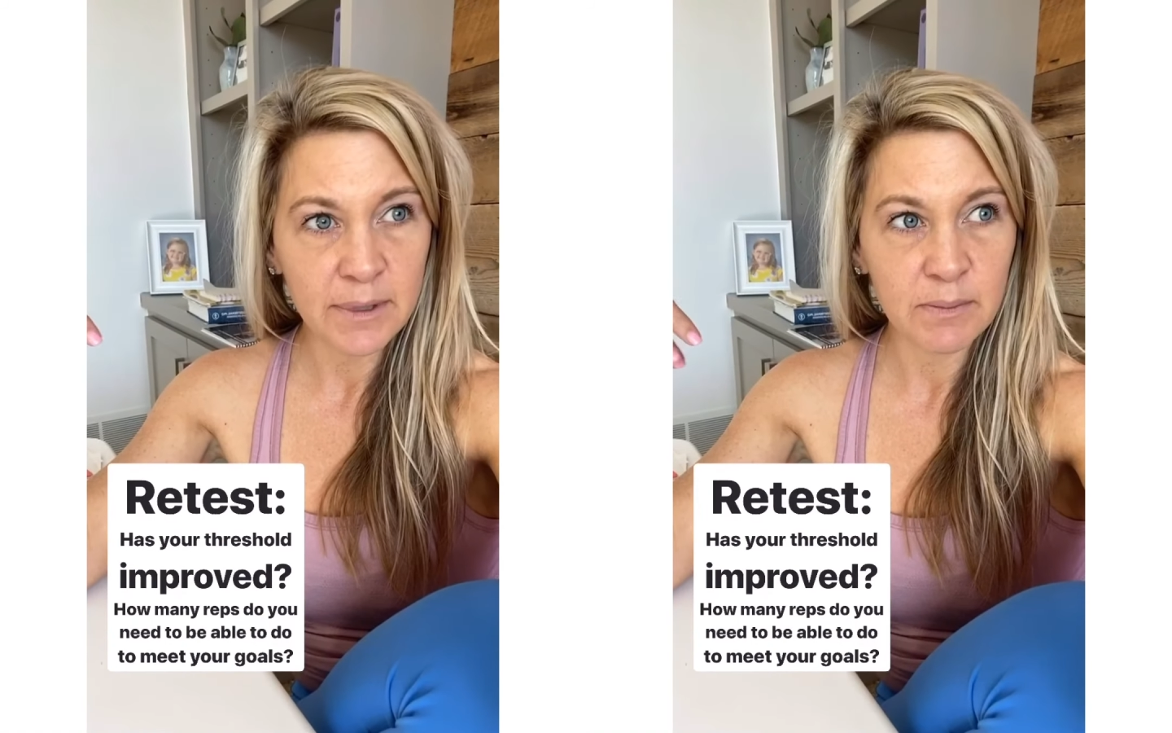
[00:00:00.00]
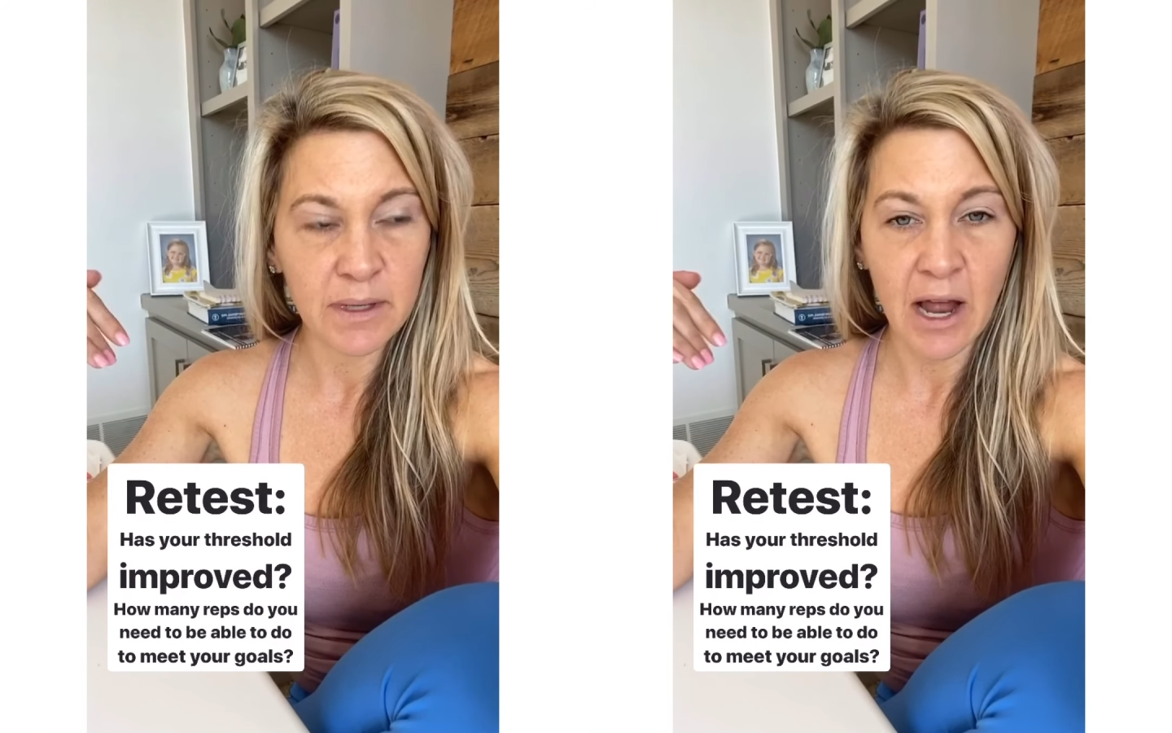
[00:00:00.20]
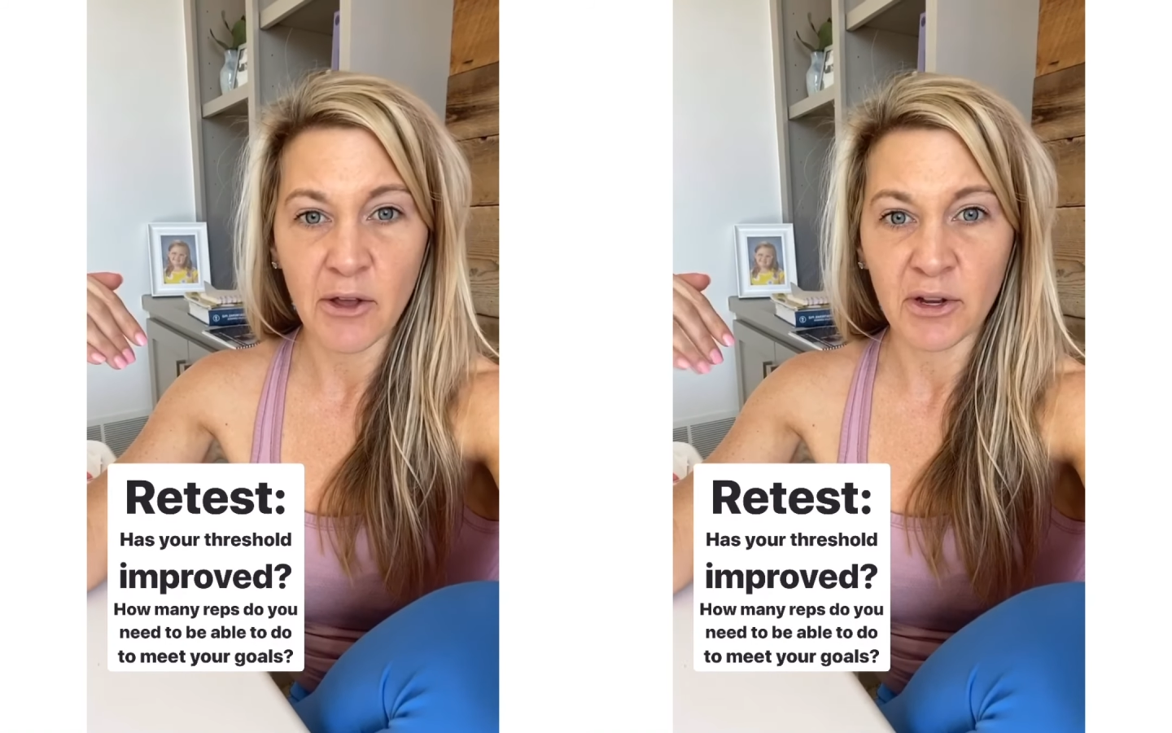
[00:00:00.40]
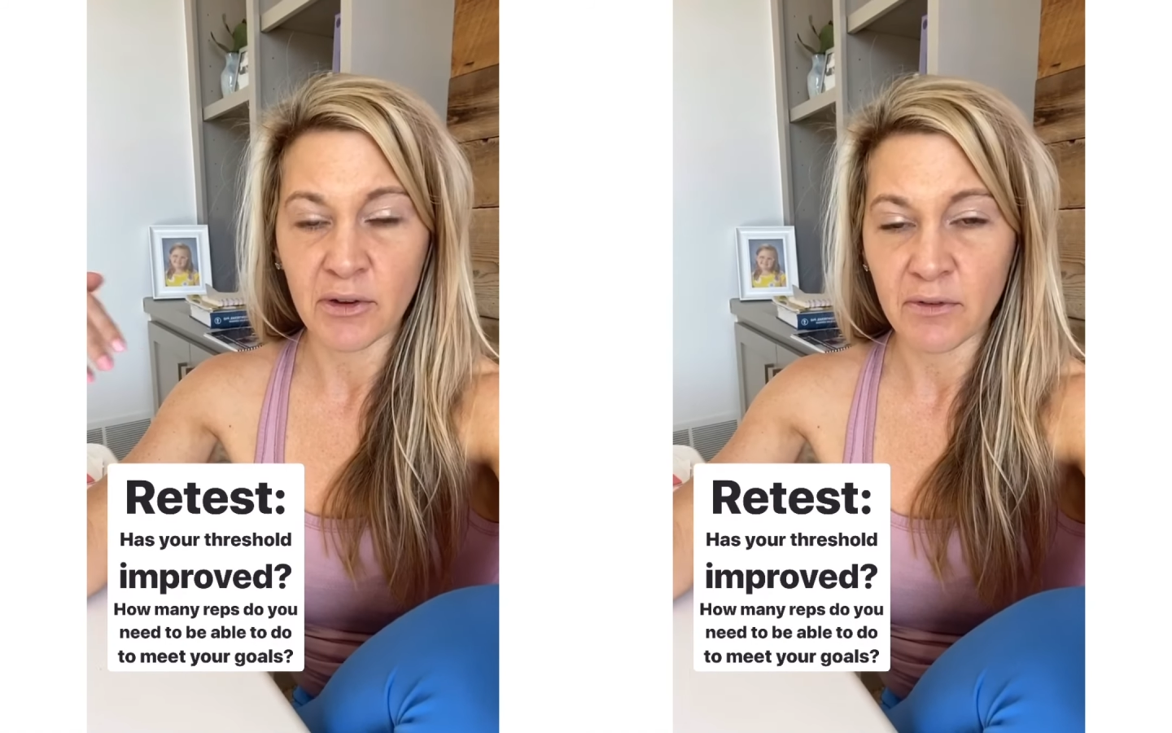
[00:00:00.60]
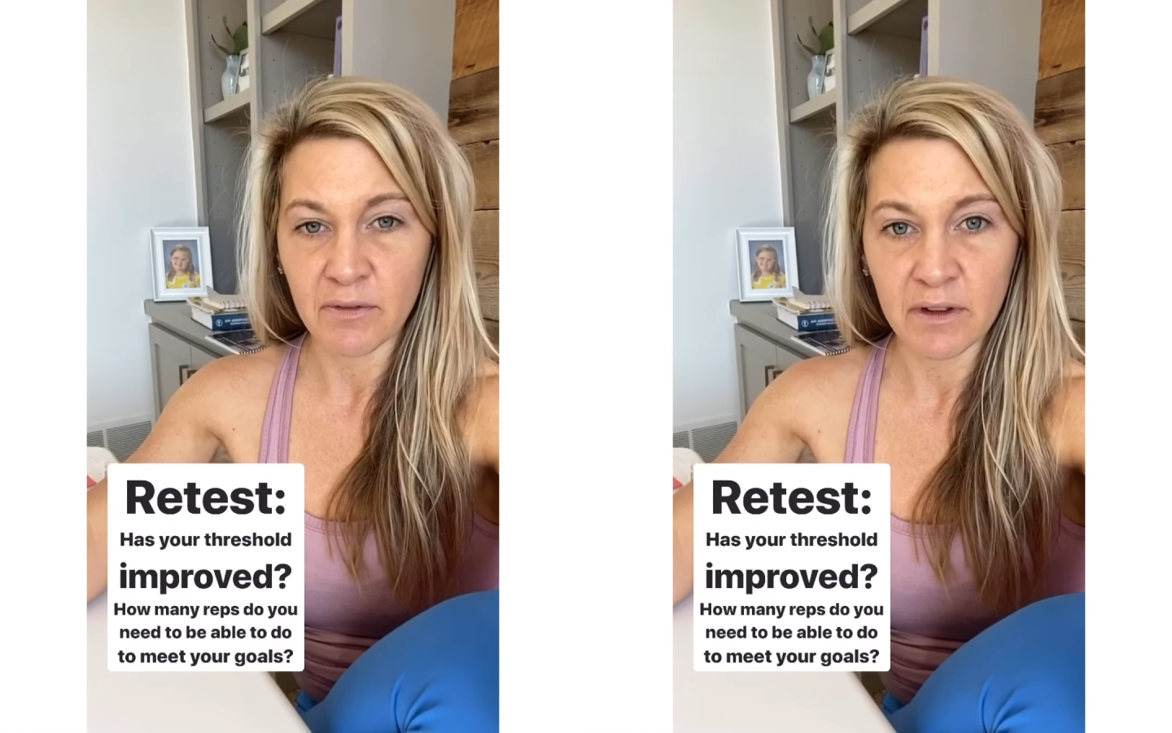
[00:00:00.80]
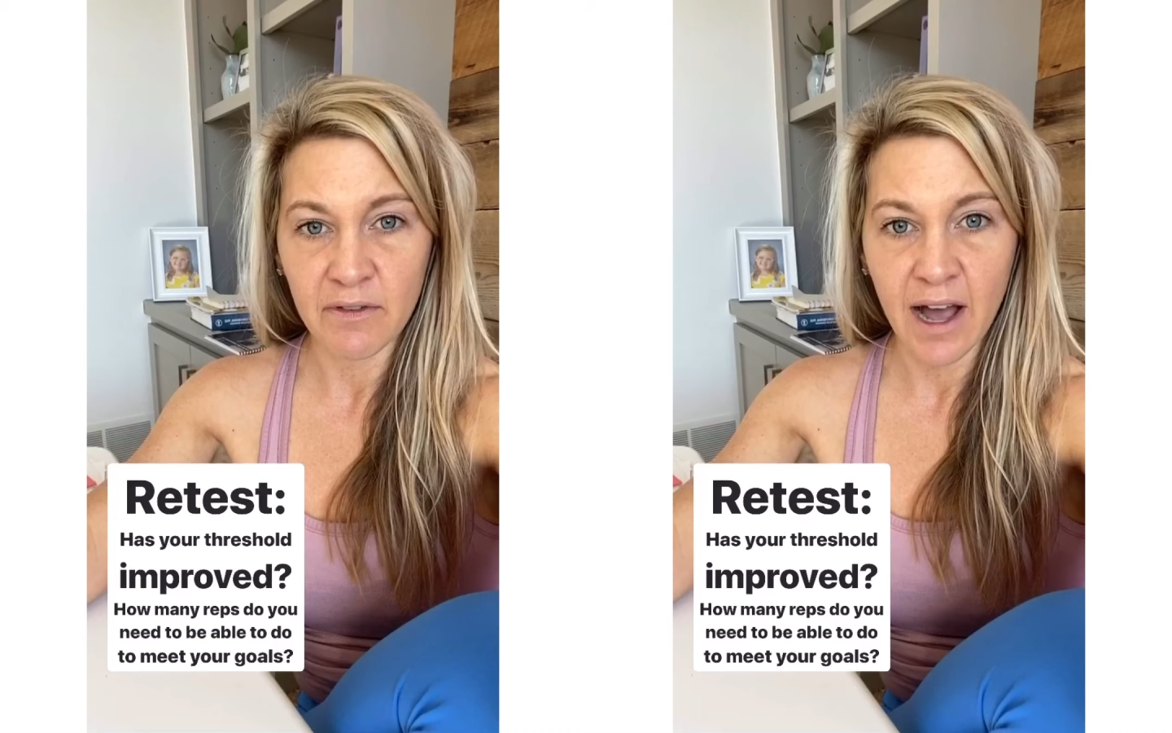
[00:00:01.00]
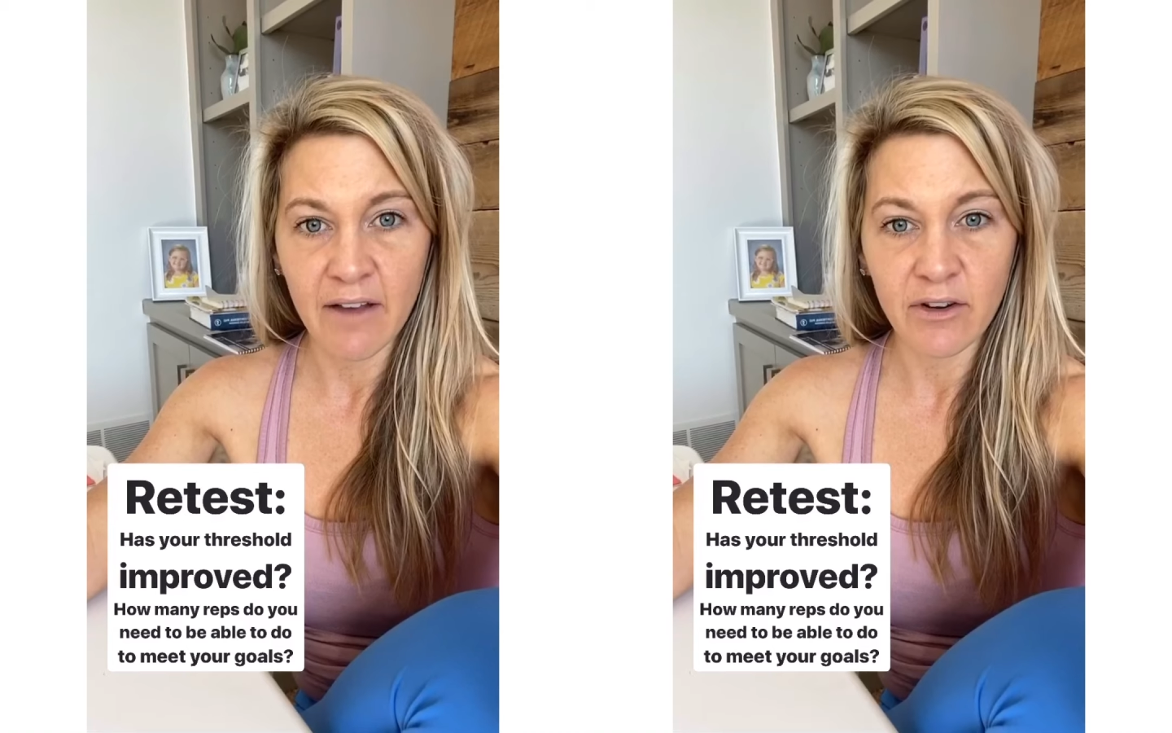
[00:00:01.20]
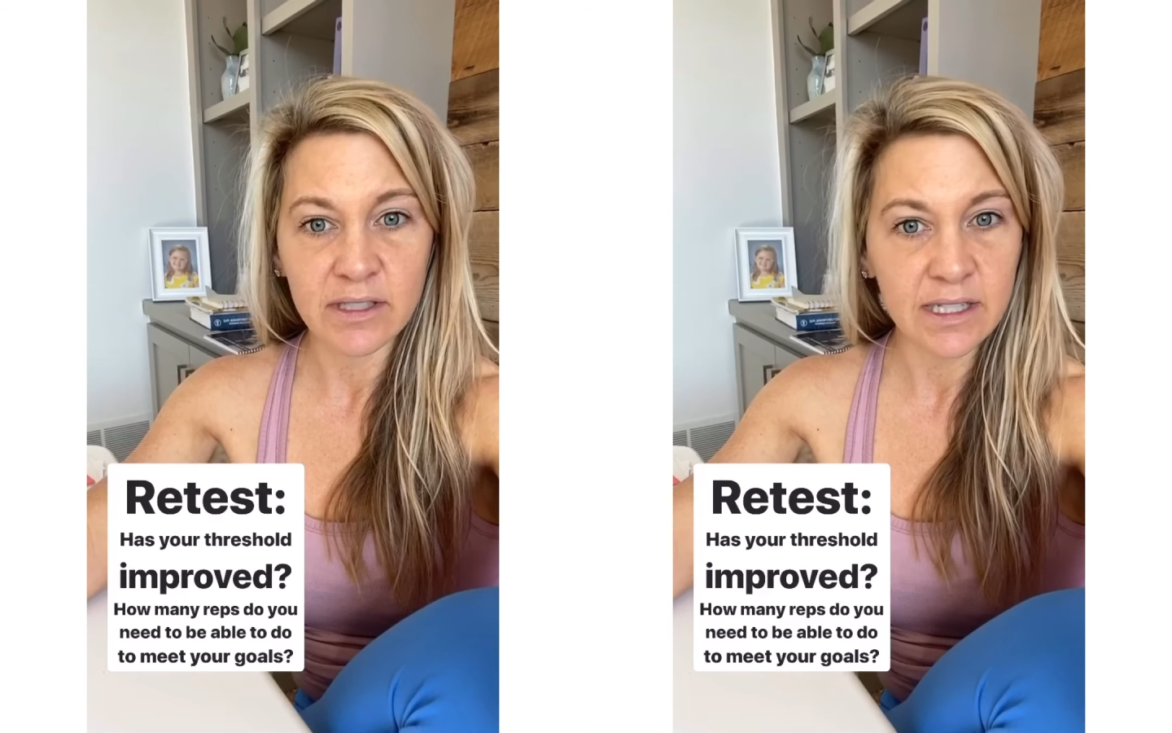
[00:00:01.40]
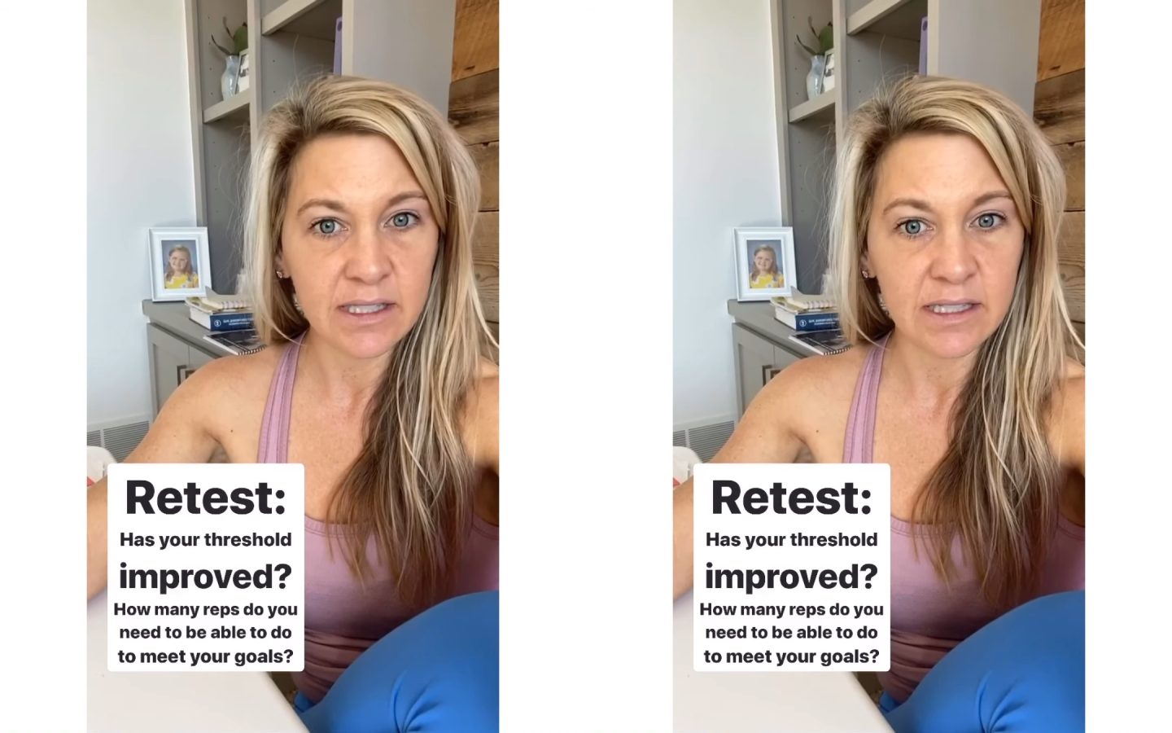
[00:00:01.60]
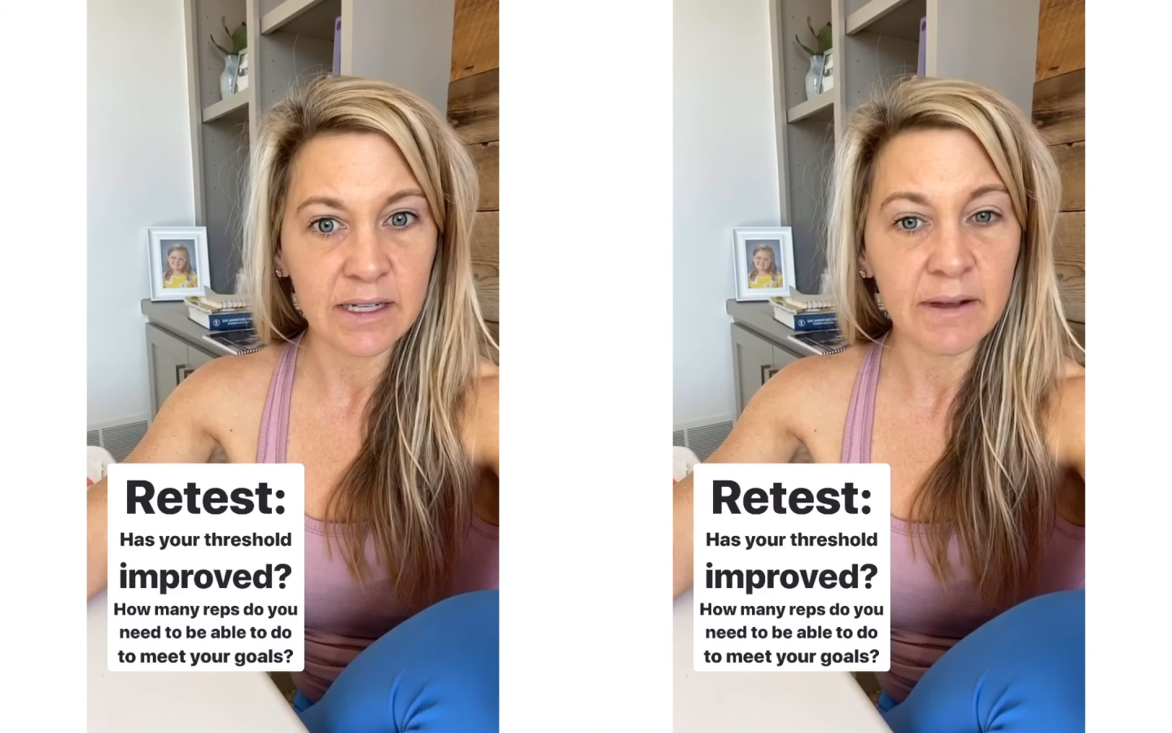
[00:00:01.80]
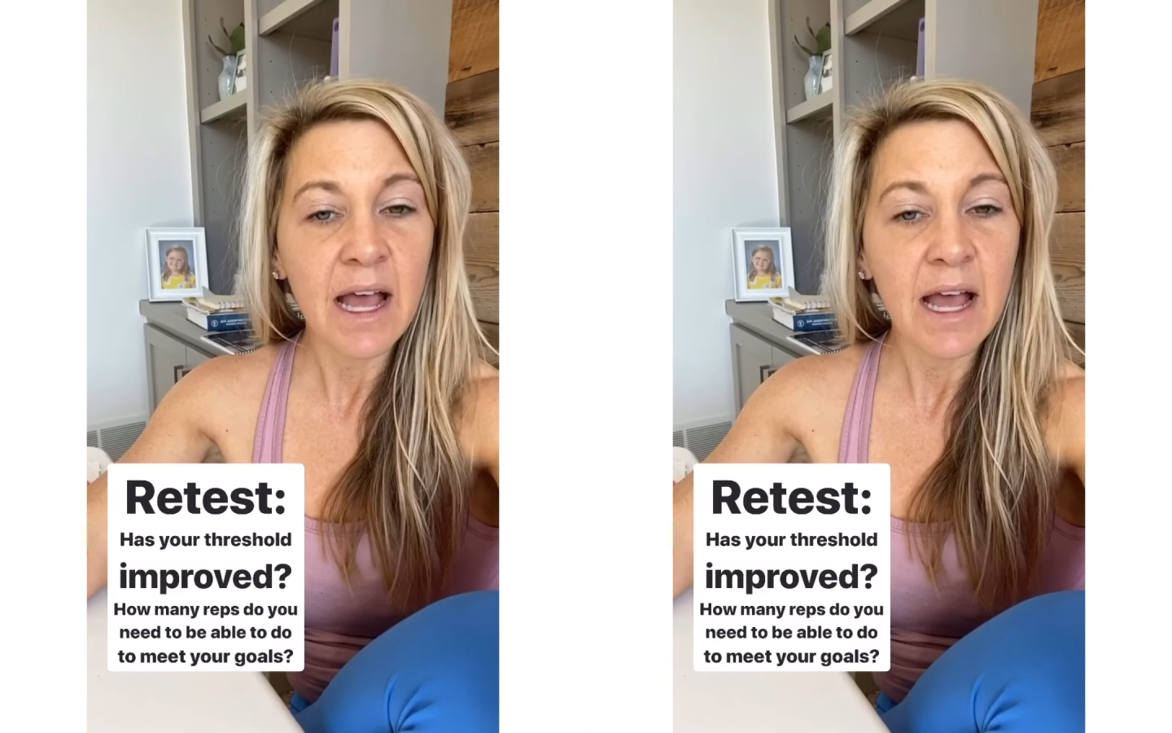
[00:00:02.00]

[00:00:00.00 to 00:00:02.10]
but now you can do 55 or 60.